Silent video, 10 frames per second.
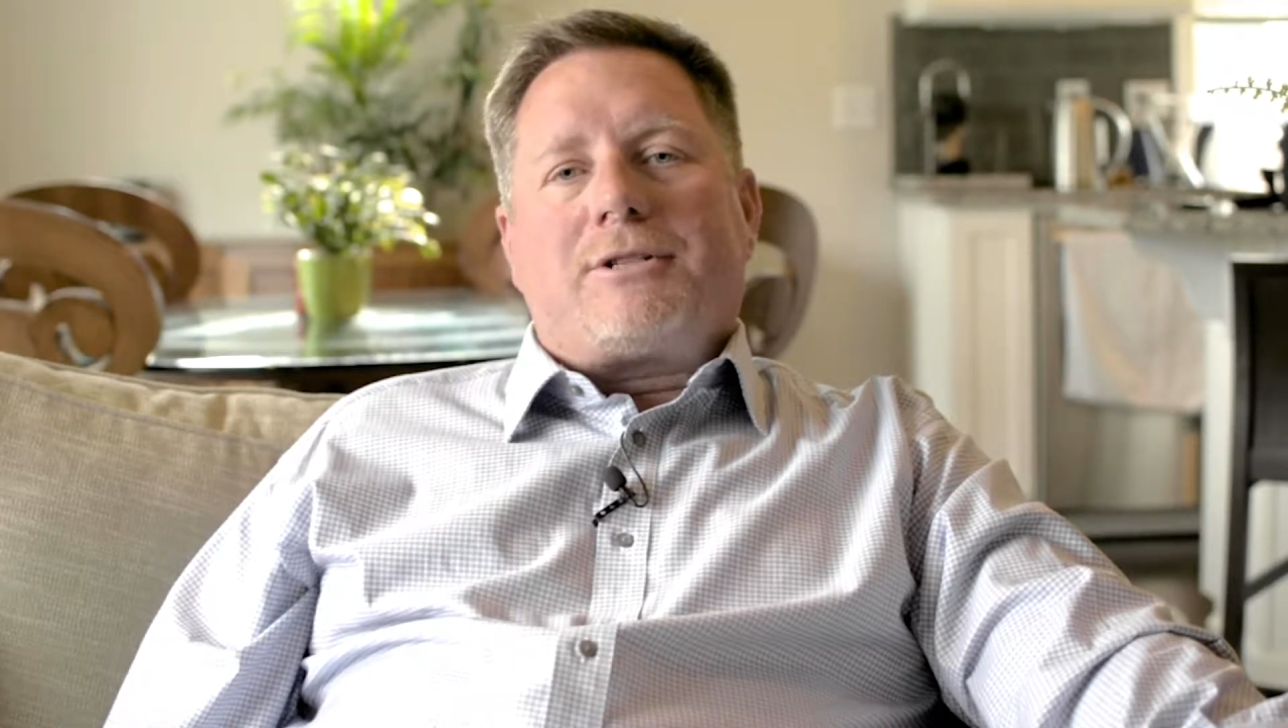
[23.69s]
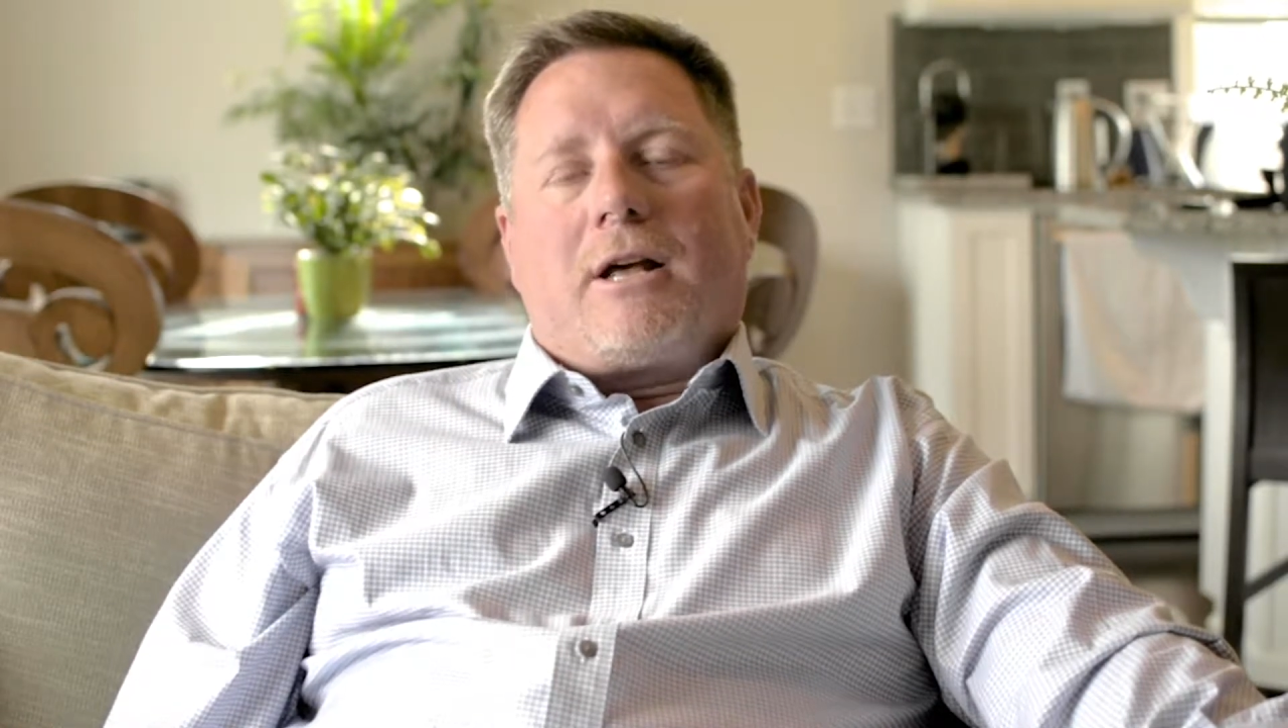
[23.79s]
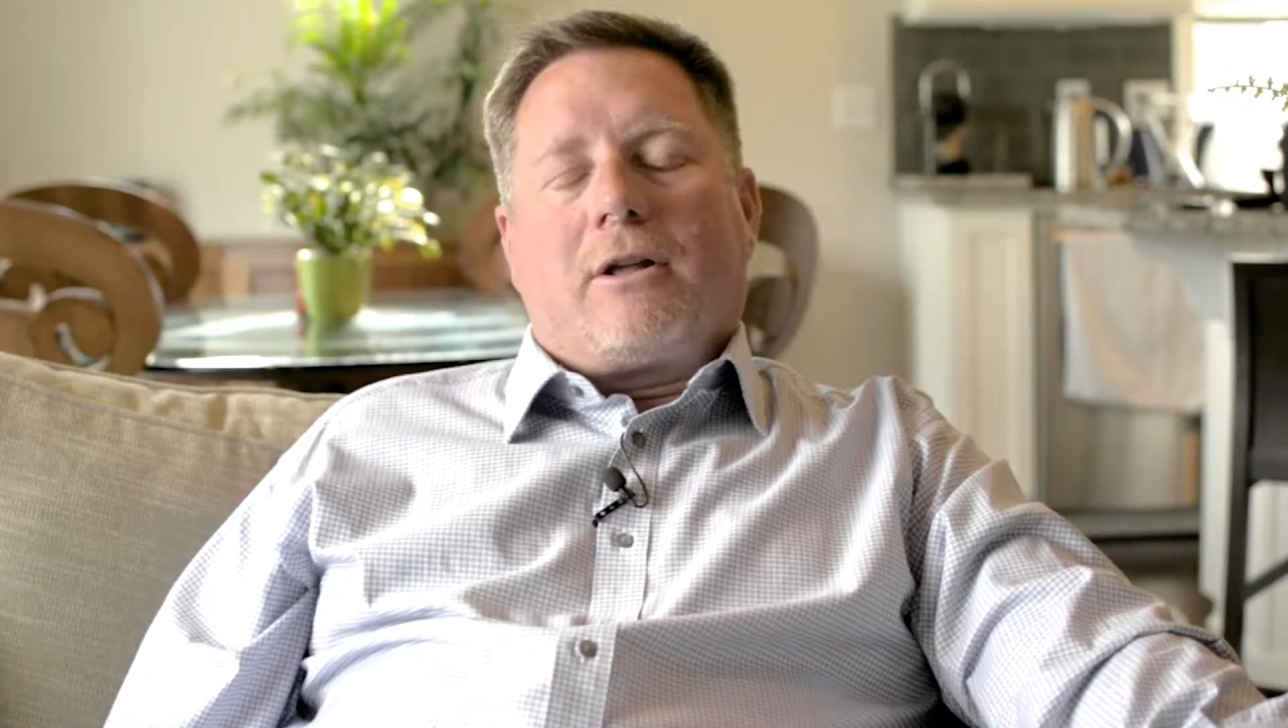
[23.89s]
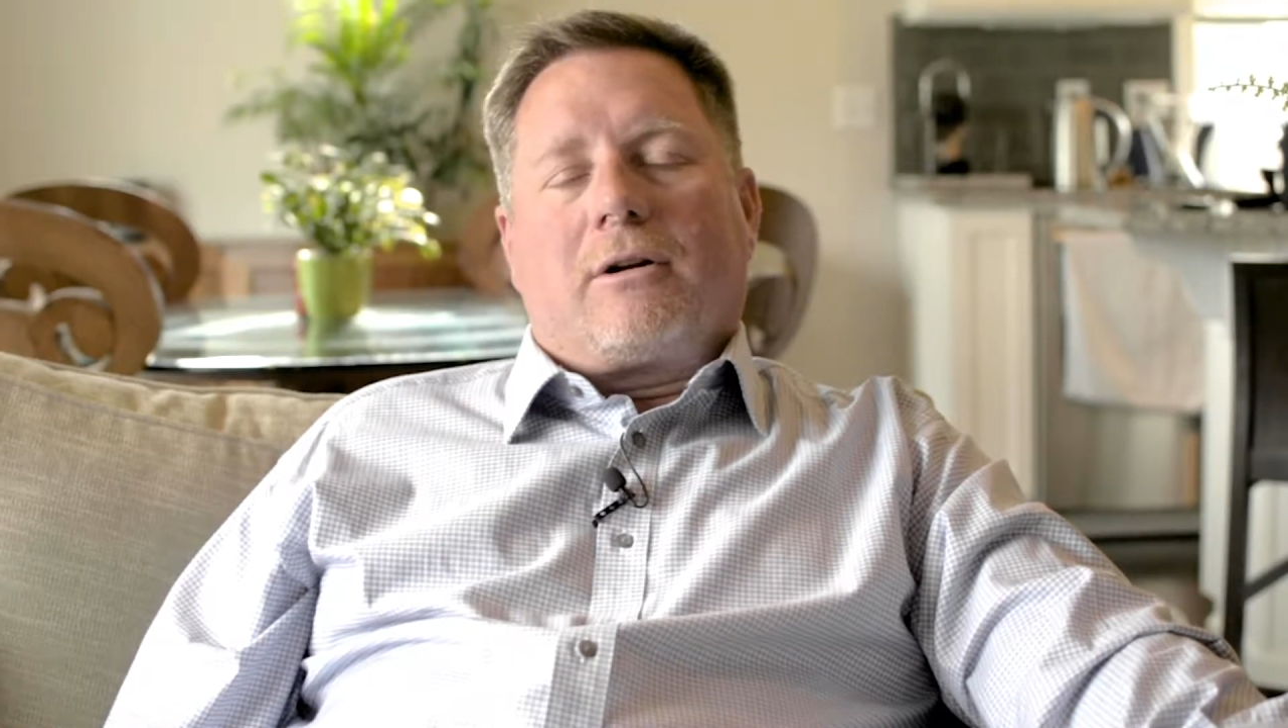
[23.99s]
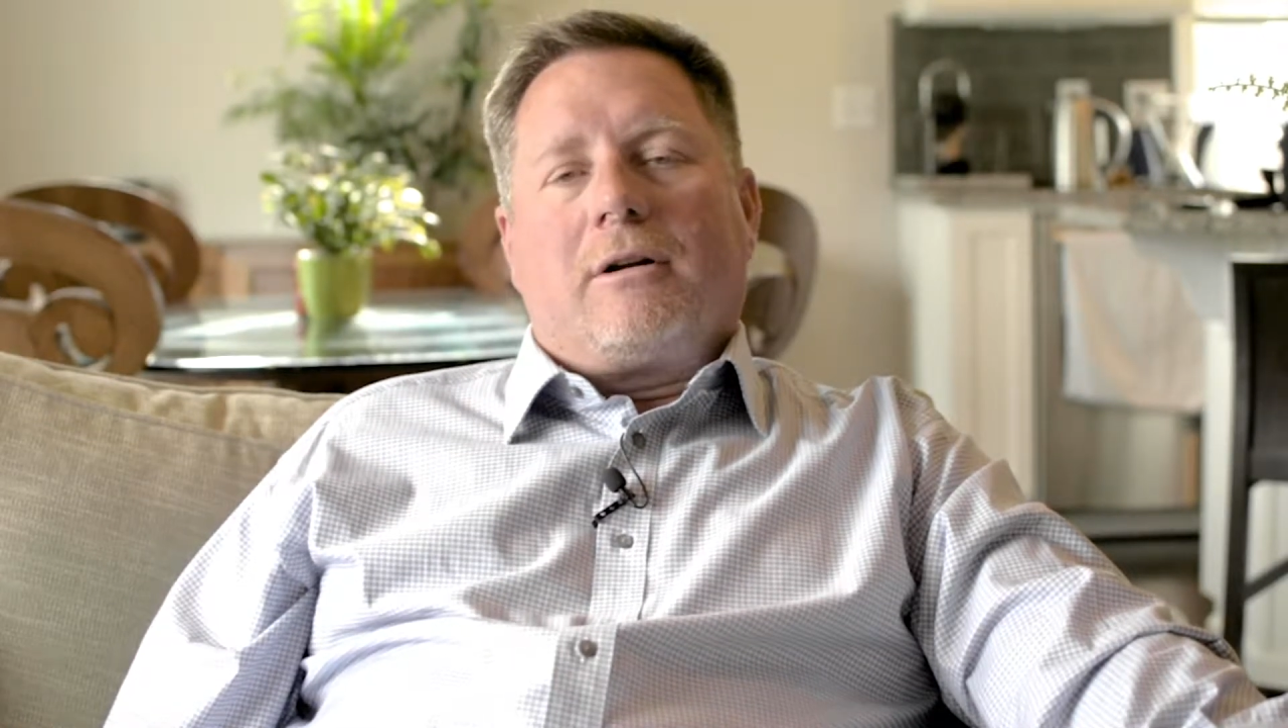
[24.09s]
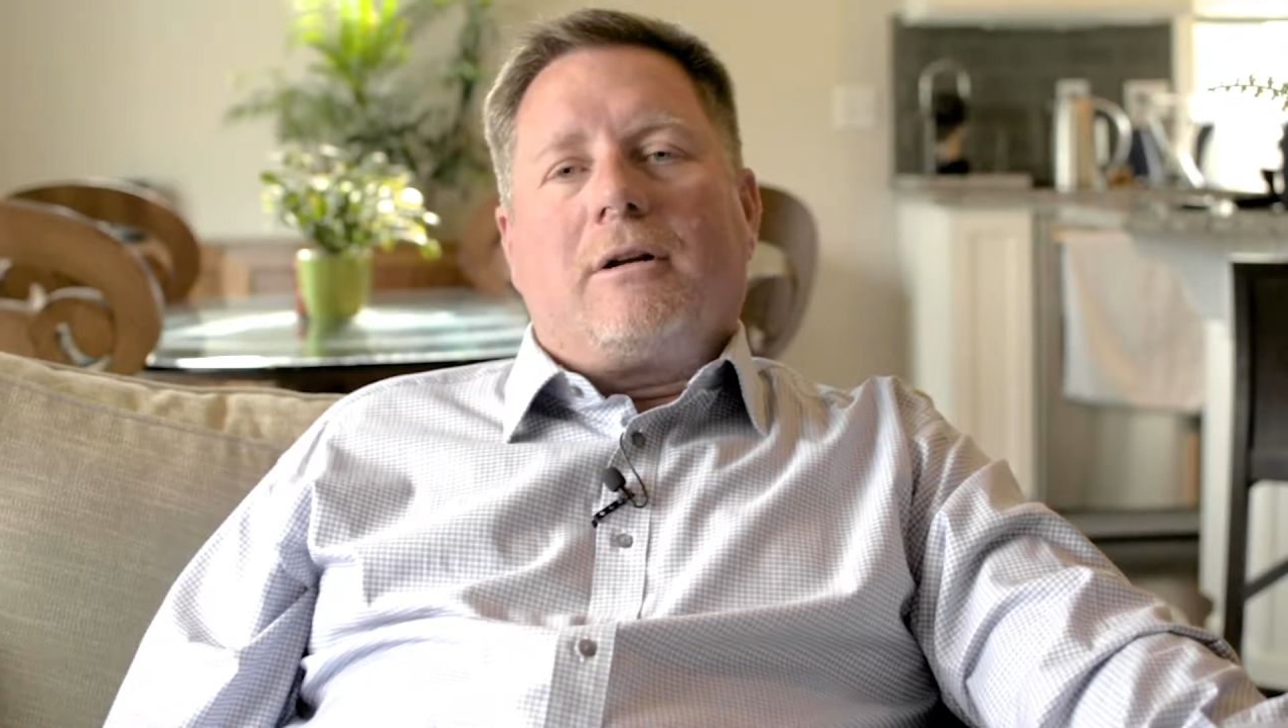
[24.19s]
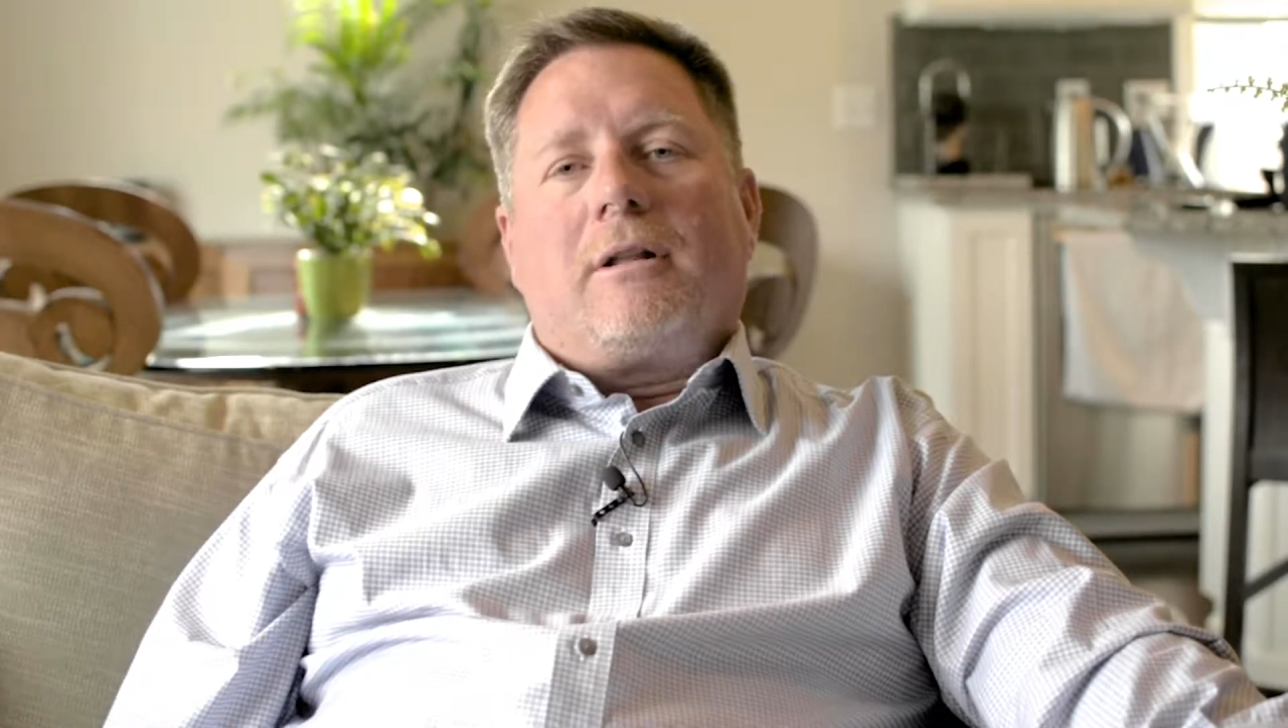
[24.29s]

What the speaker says: seller.